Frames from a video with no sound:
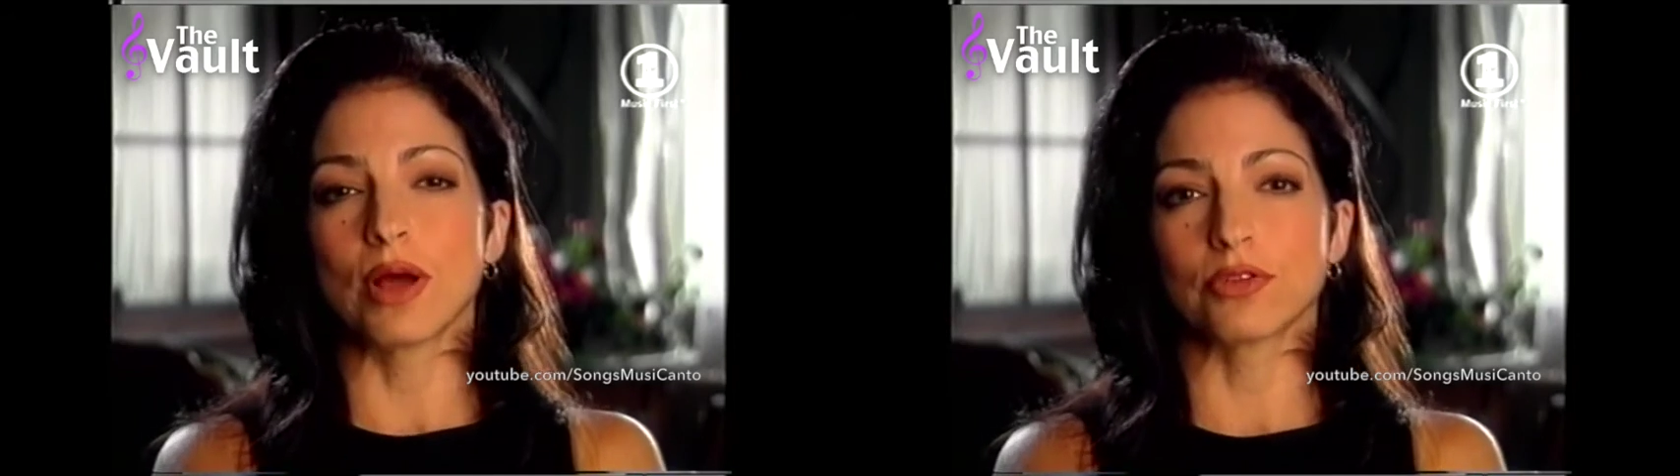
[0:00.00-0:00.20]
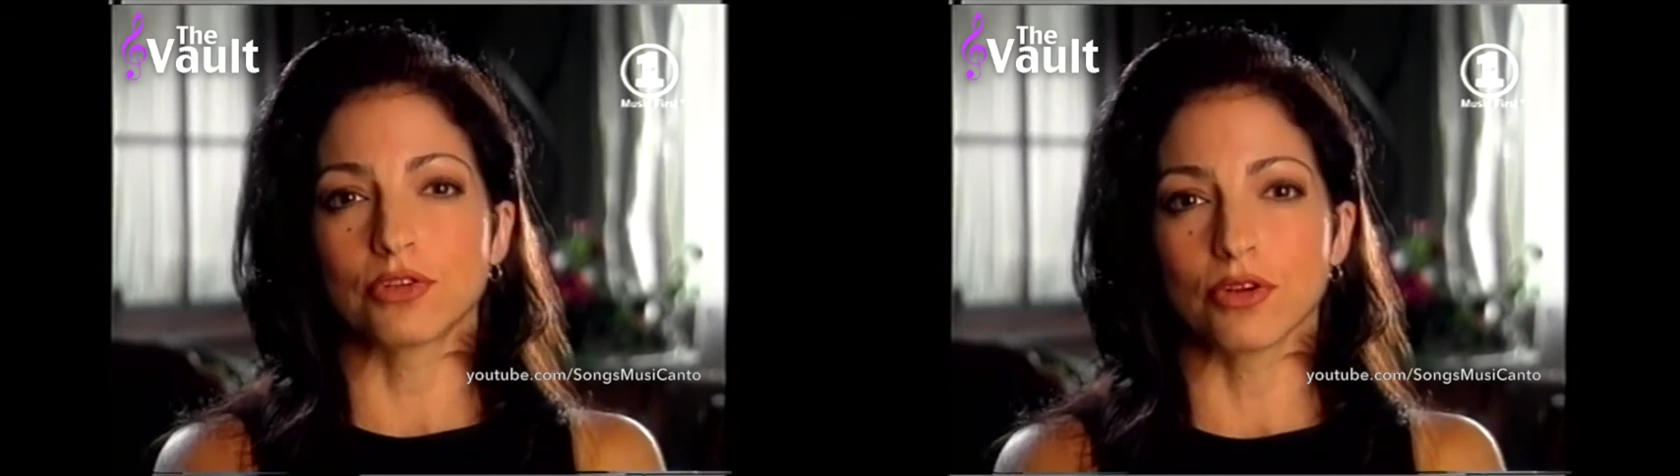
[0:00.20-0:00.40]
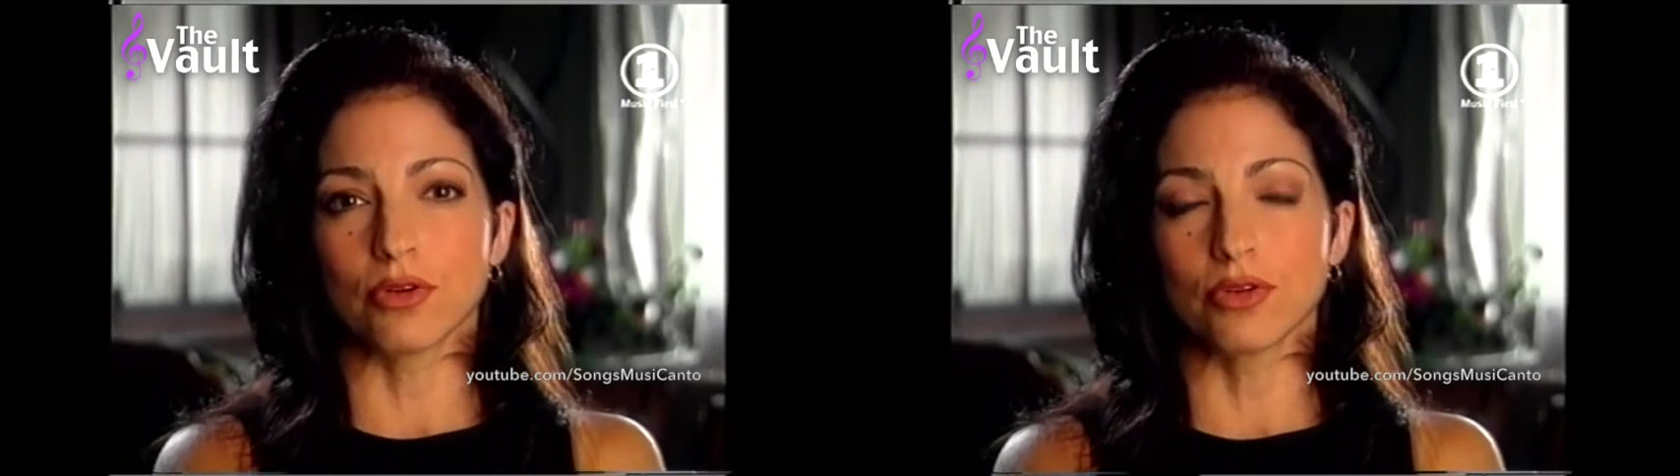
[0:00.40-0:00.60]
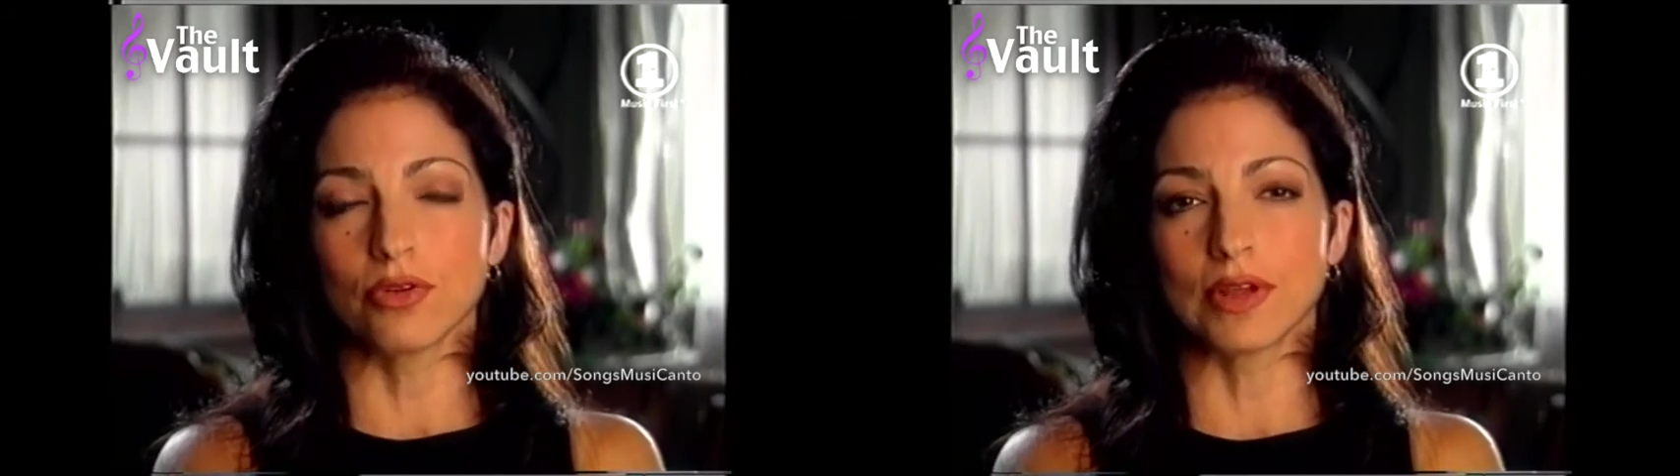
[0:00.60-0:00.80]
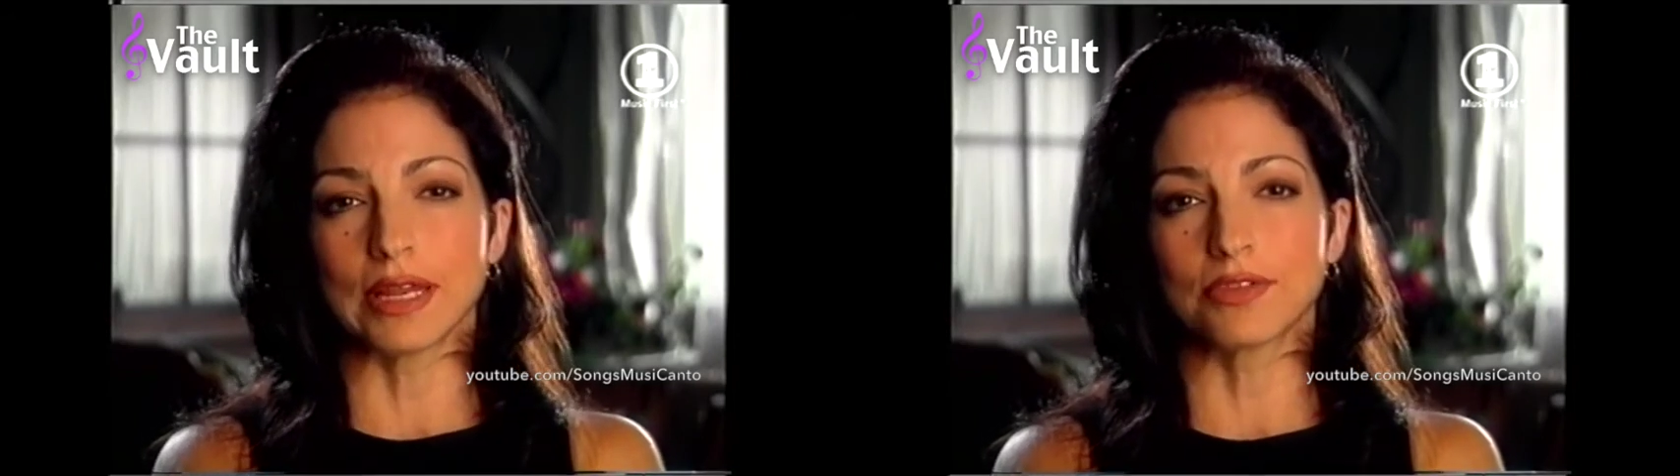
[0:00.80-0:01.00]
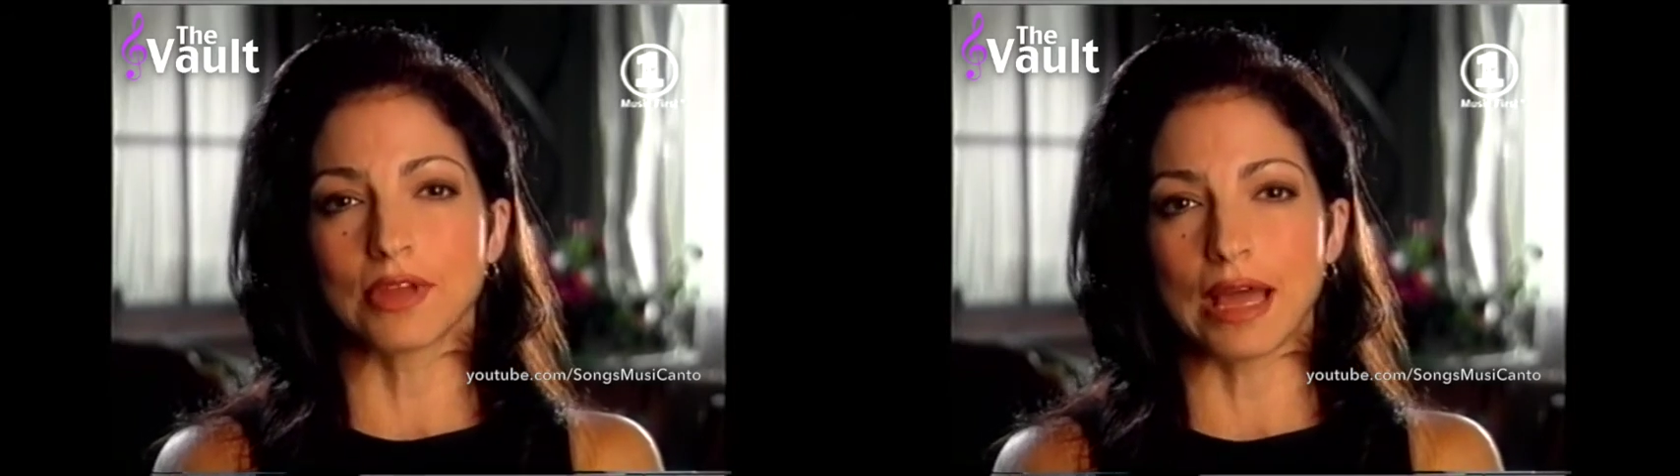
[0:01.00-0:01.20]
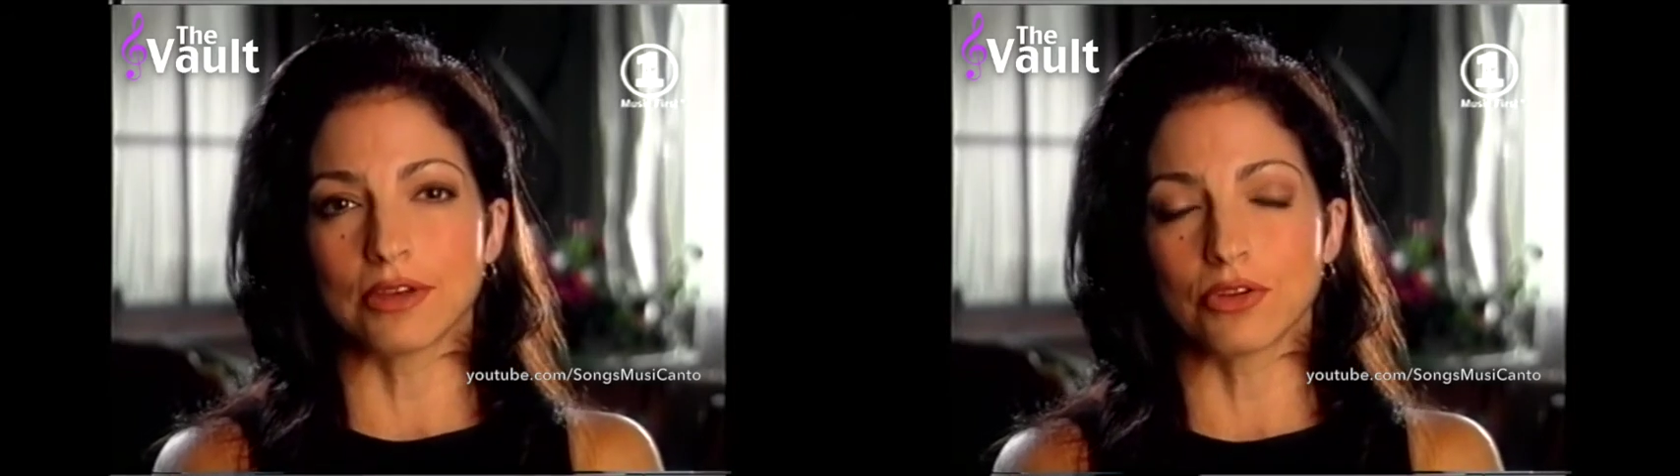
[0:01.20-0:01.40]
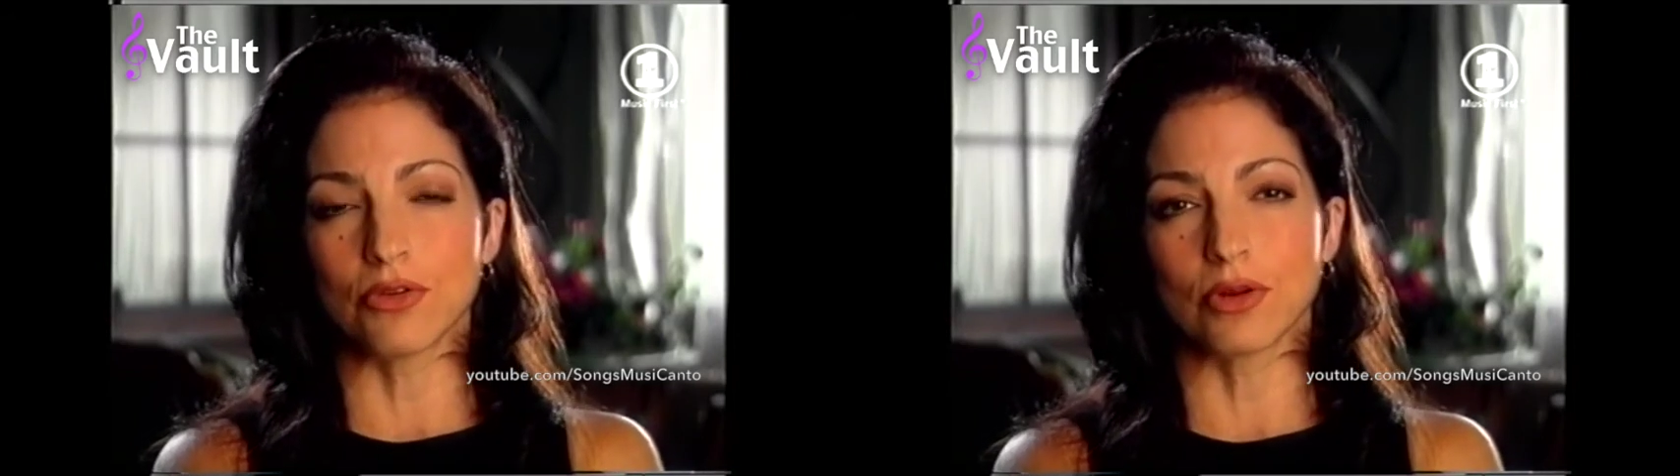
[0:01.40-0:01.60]
throughout the show, you've at least
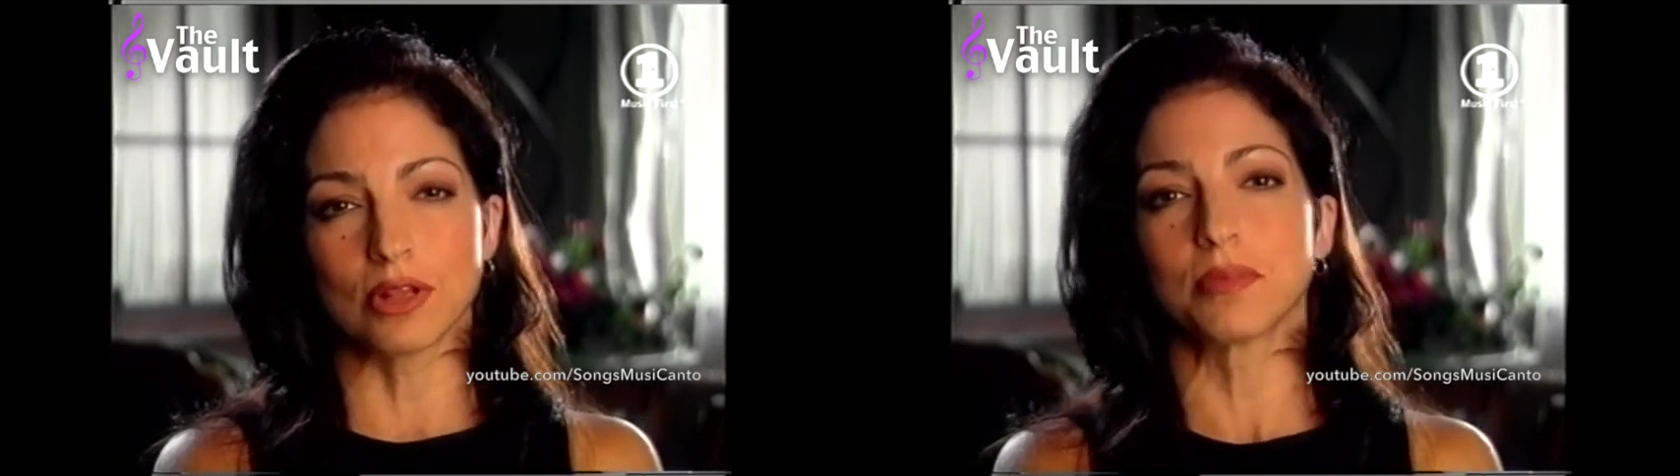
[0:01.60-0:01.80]
gotten to know a